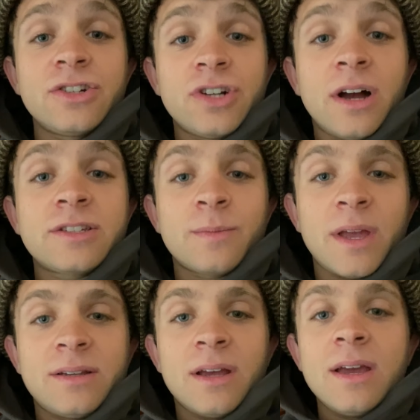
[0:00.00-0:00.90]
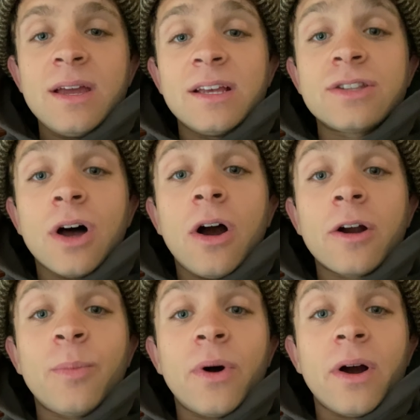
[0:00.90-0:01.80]
adjustment is the
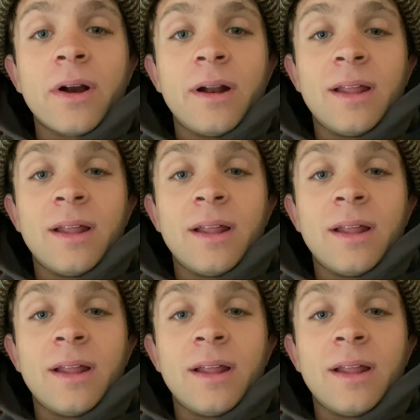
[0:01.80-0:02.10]
hard part.